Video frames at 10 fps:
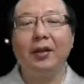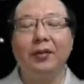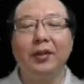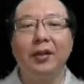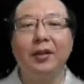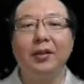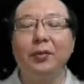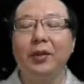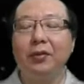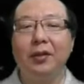linked list
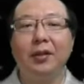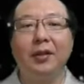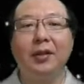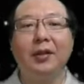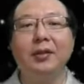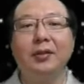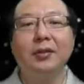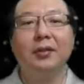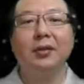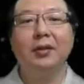when you need a linked list,
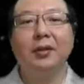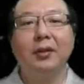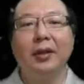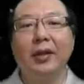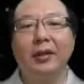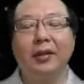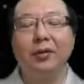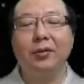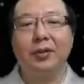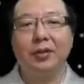and the
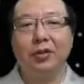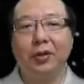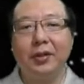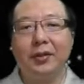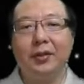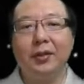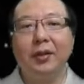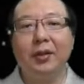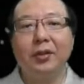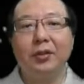user's choice.
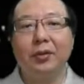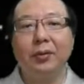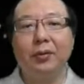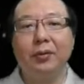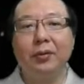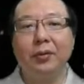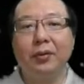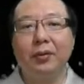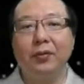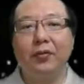So
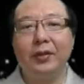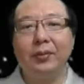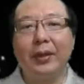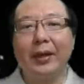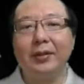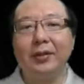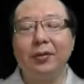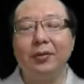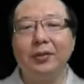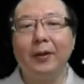first we ask the
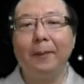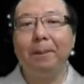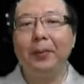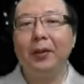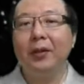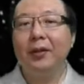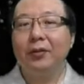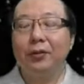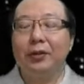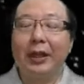user
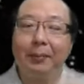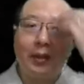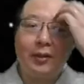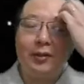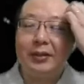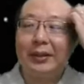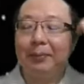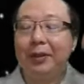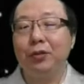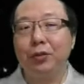to type in
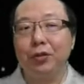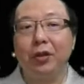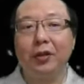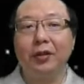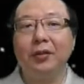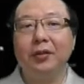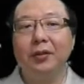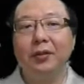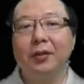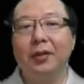something to sort.
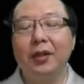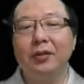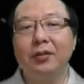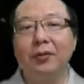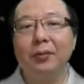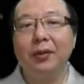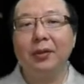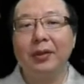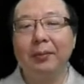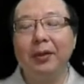Okay, so we
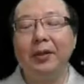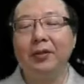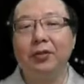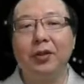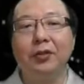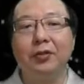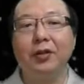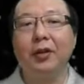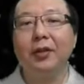type in a string to sort,